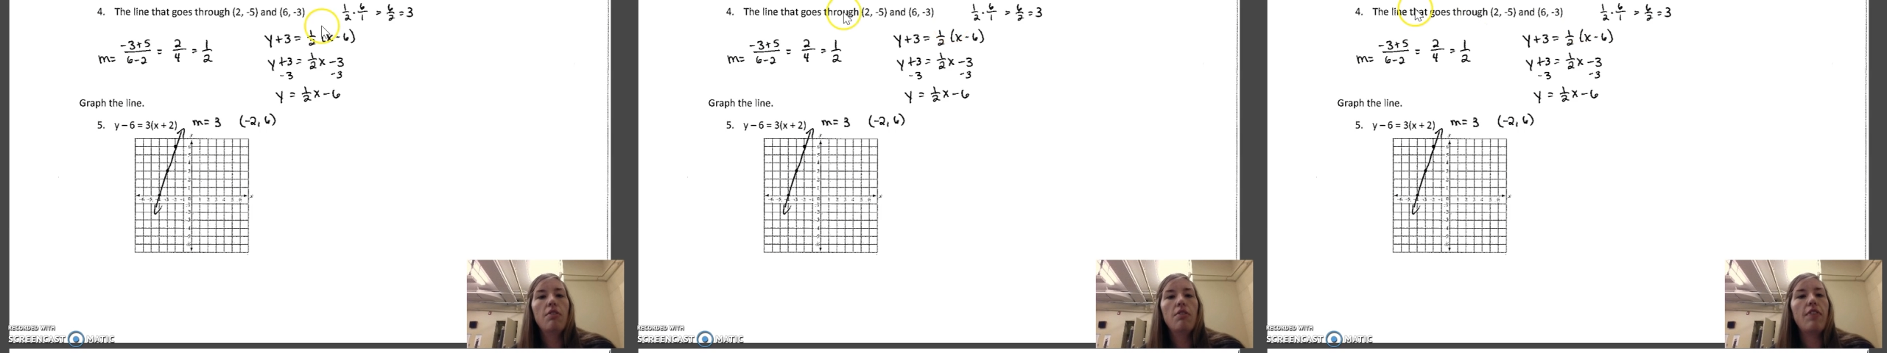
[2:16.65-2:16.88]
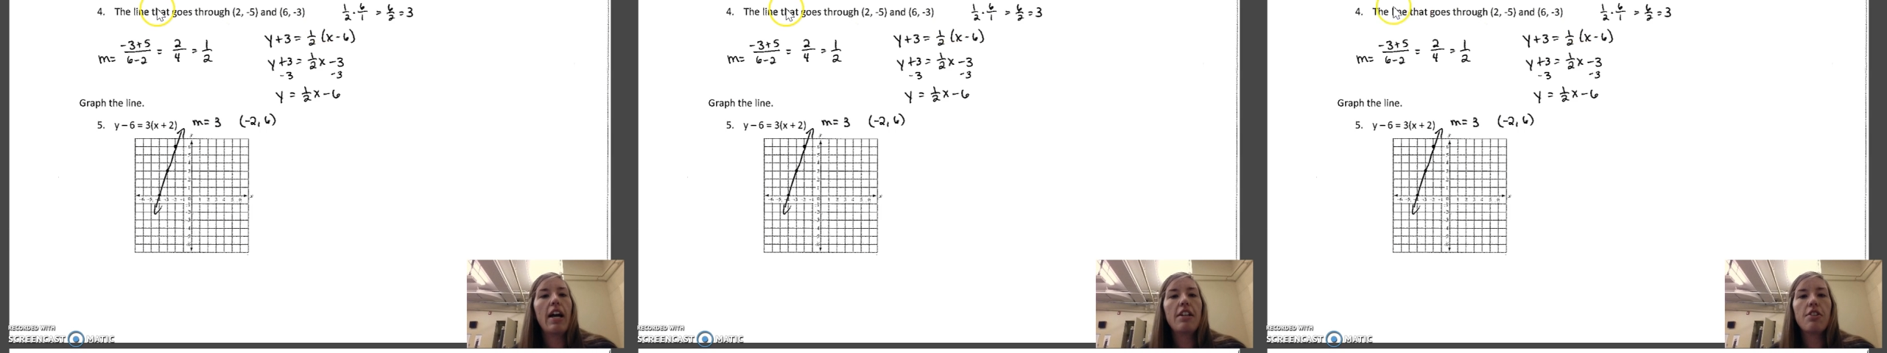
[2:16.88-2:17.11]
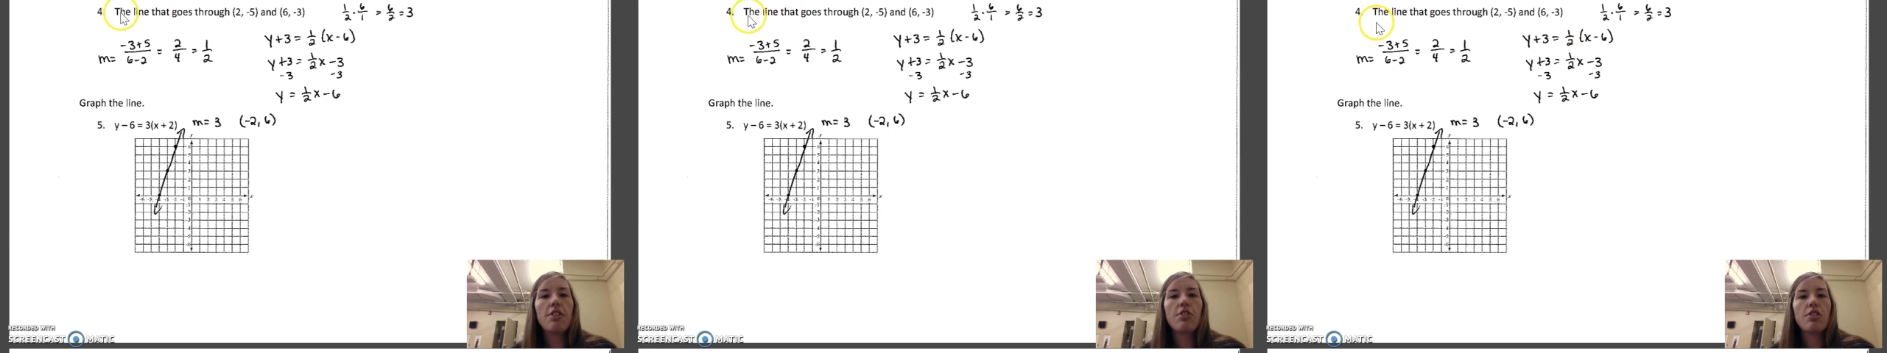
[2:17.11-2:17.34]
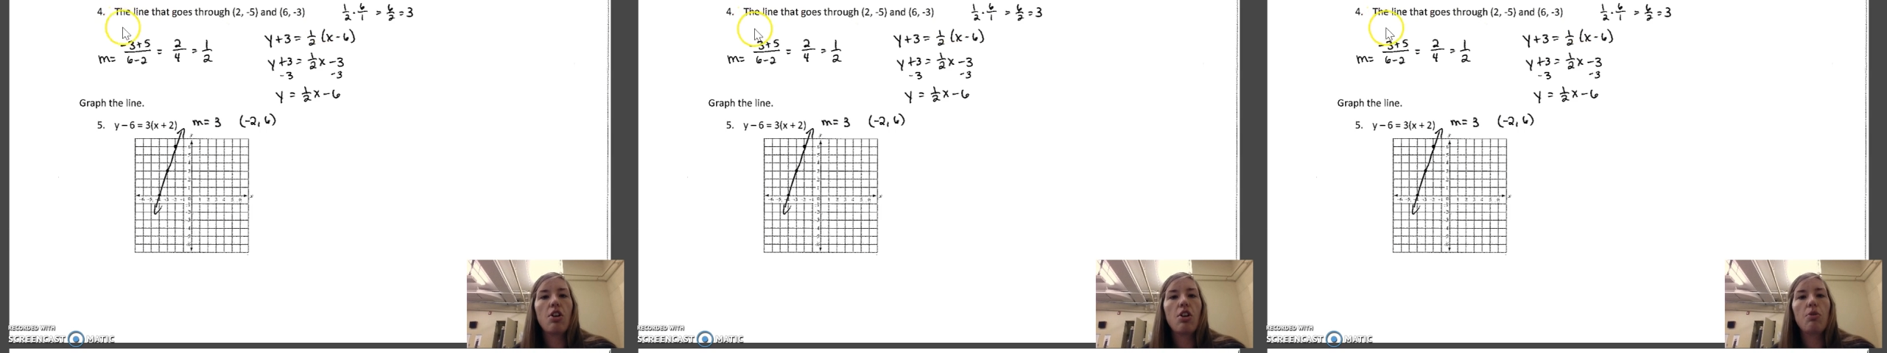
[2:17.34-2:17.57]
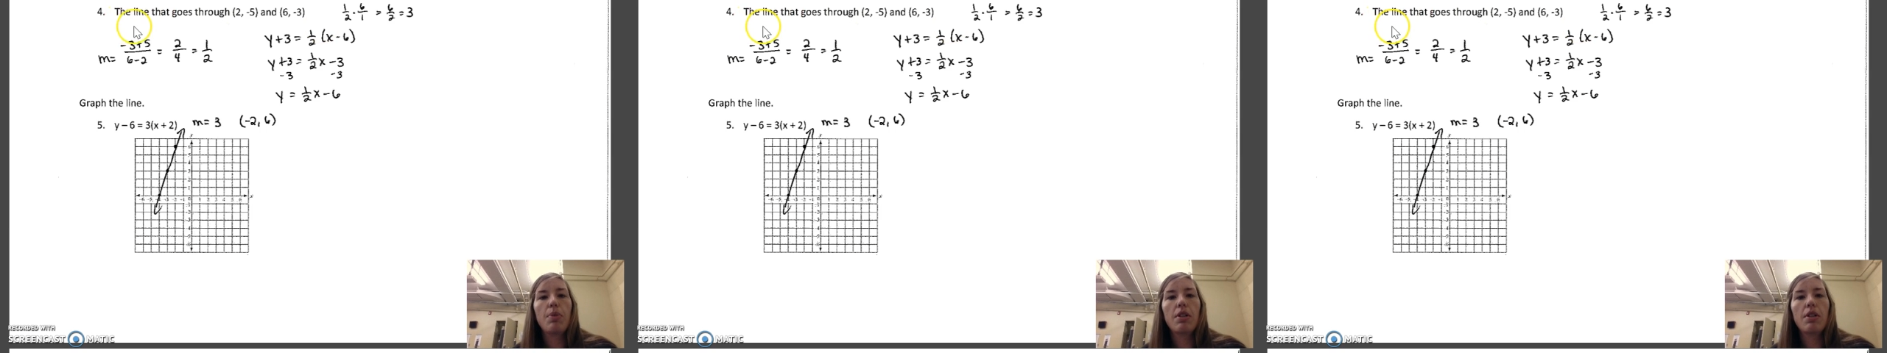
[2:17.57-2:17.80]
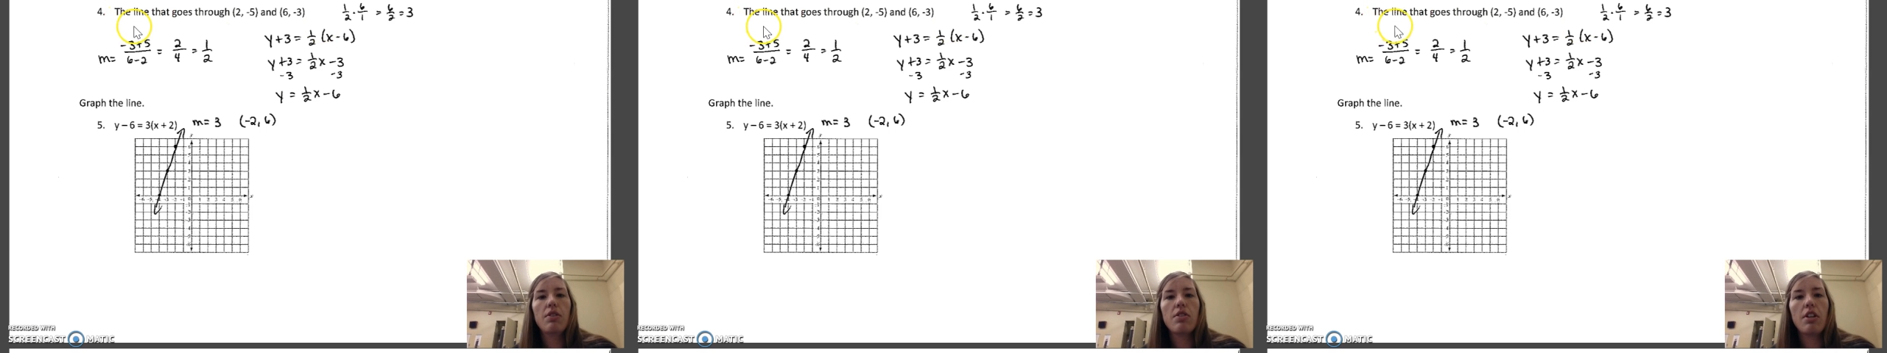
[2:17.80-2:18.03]
Find your slope.
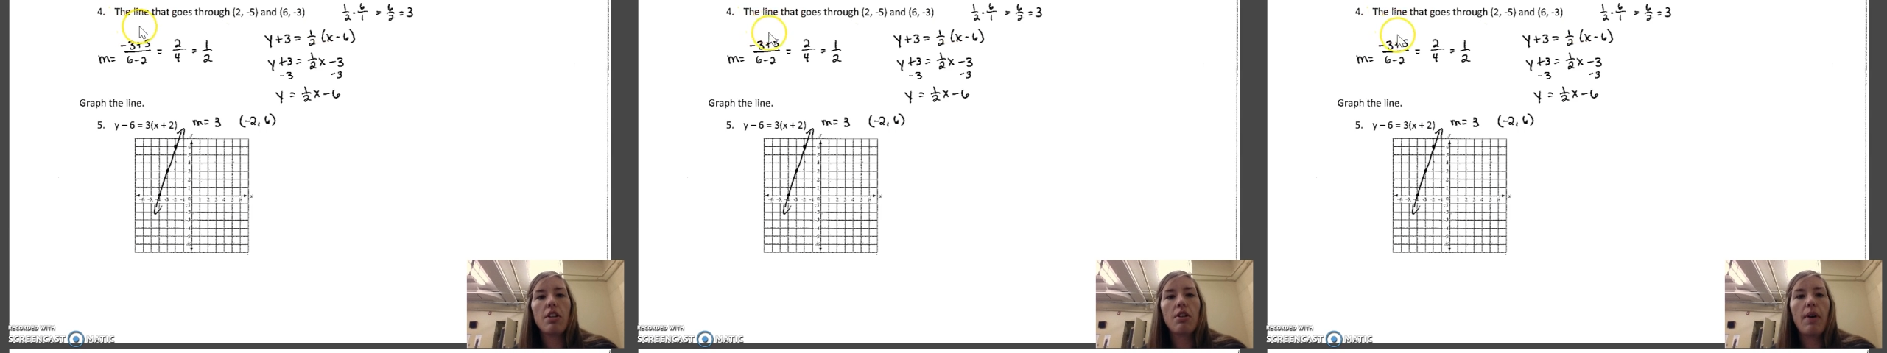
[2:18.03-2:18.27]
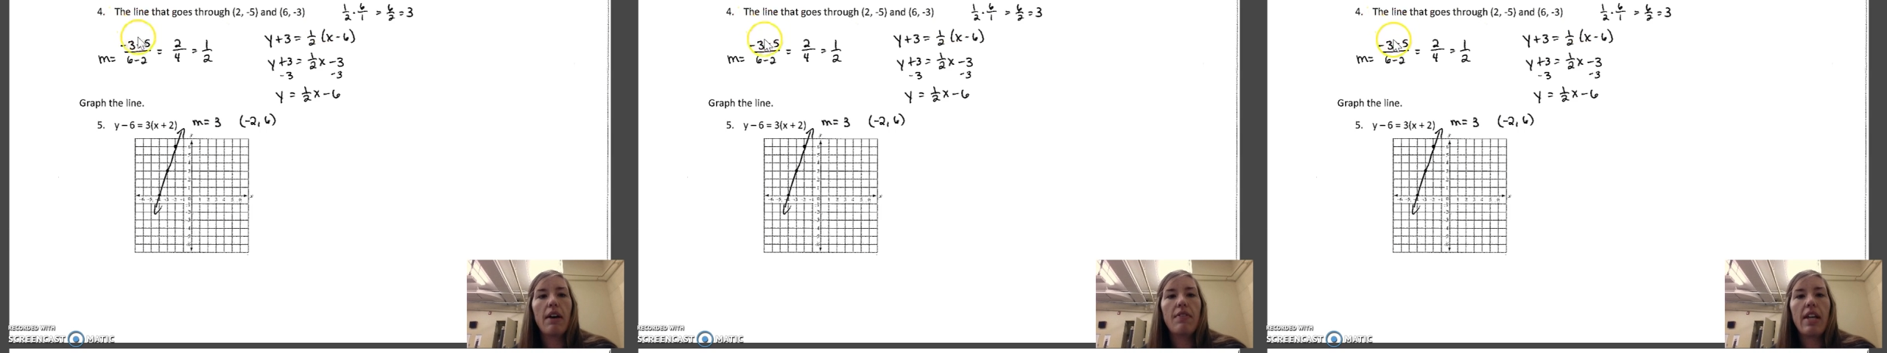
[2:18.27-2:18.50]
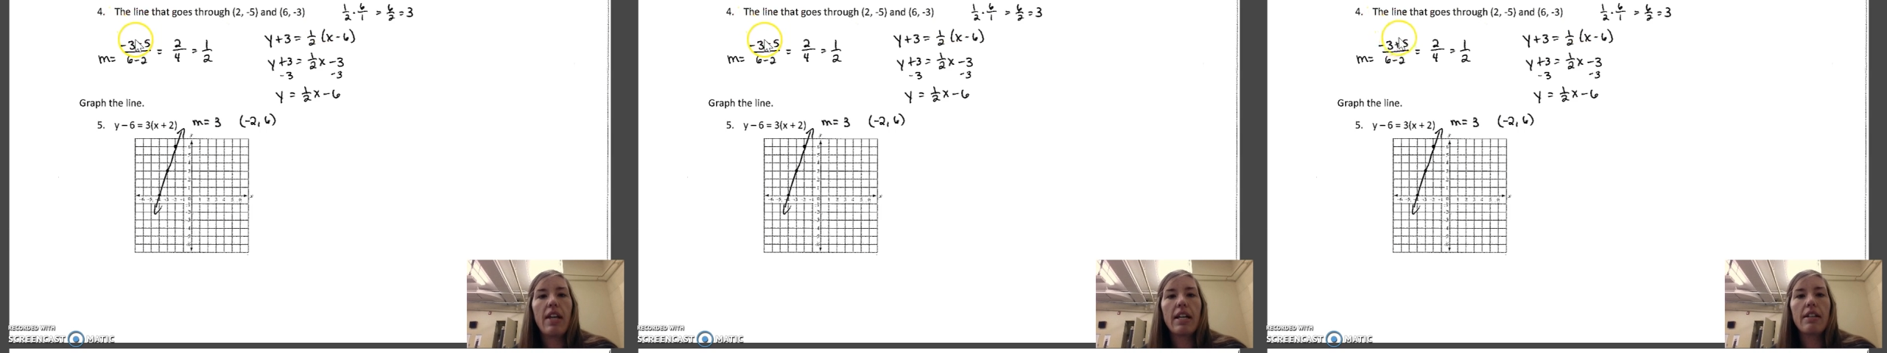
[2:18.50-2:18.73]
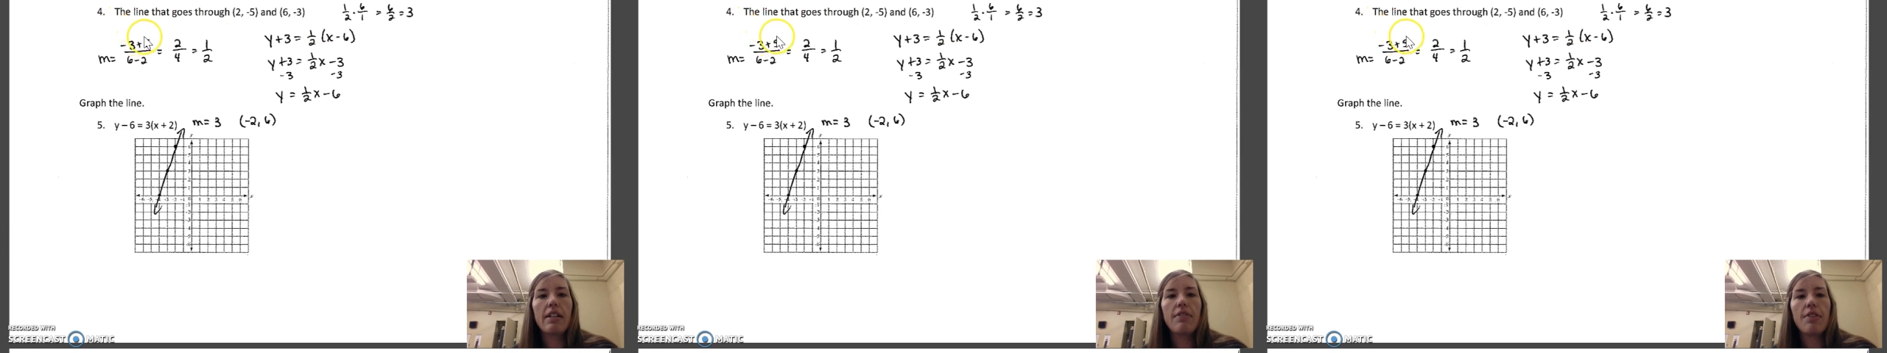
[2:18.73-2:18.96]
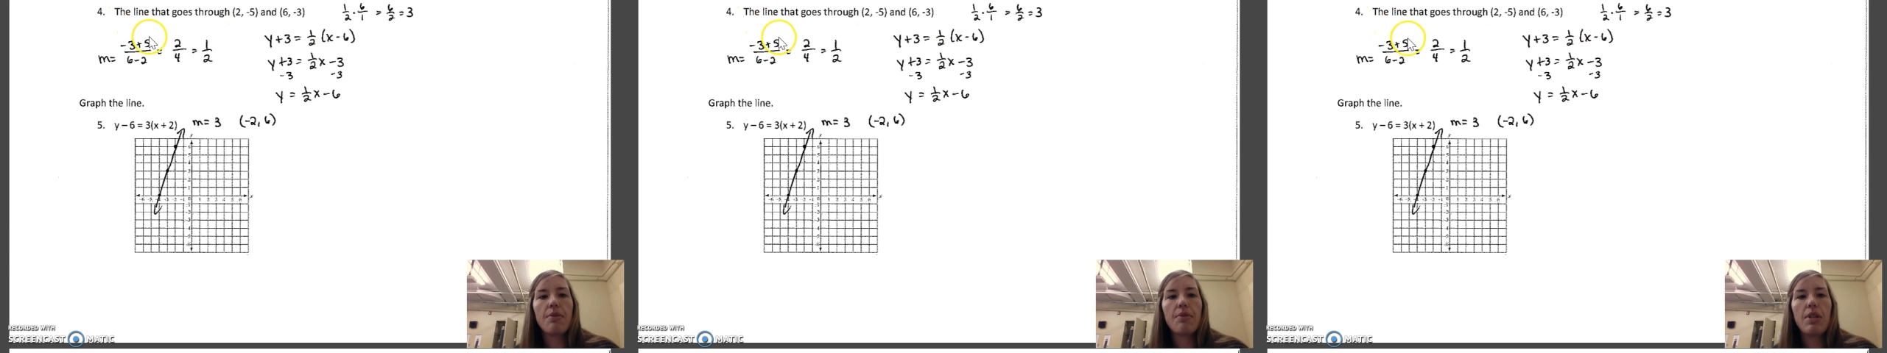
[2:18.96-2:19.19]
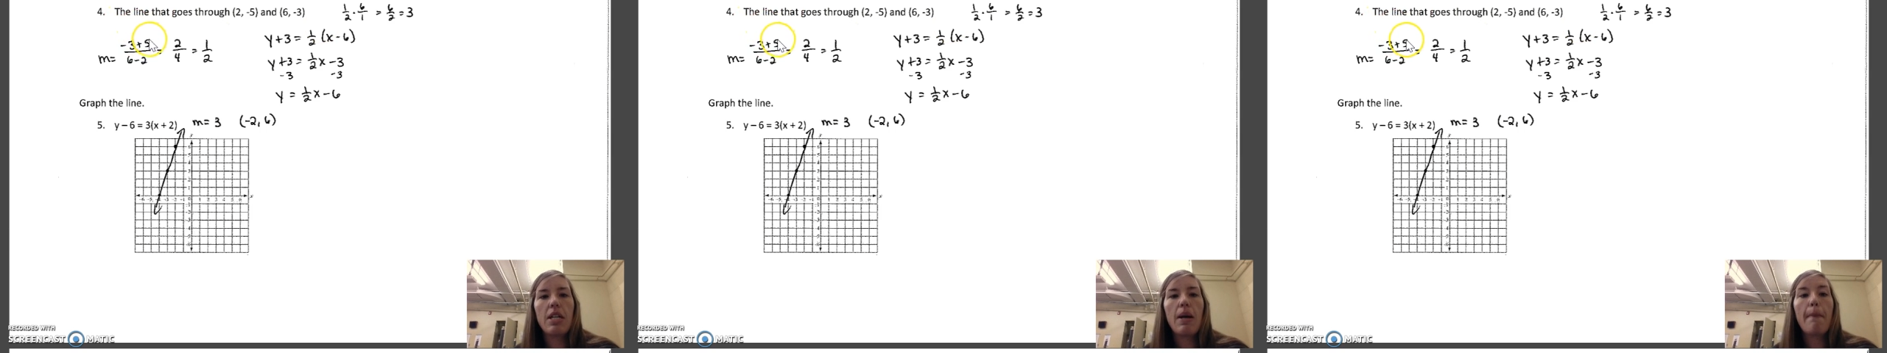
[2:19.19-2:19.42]
So you have negative
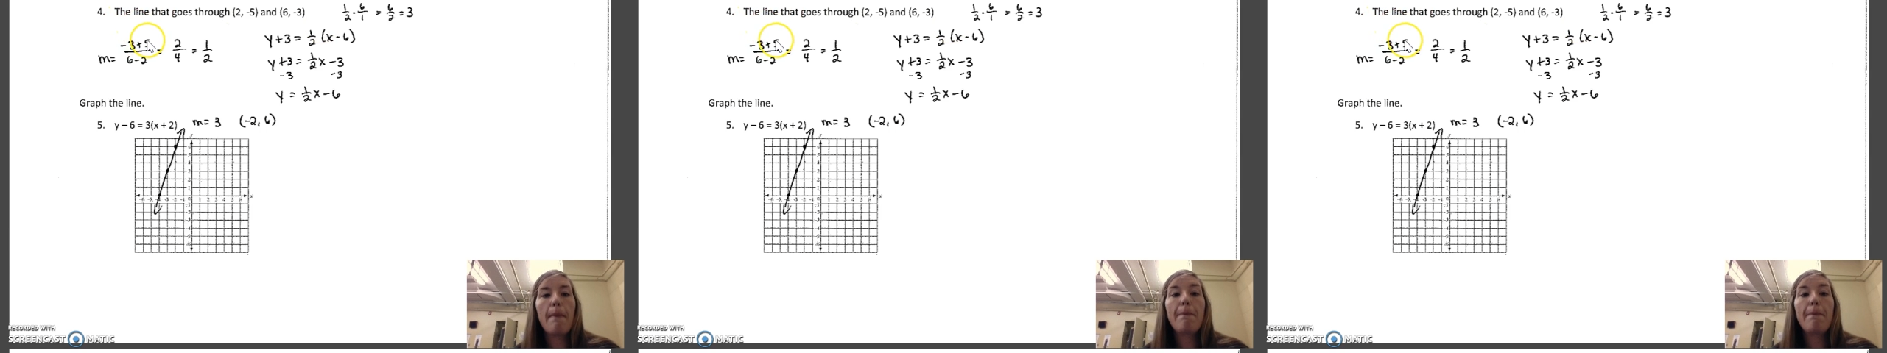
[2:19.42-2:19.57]
3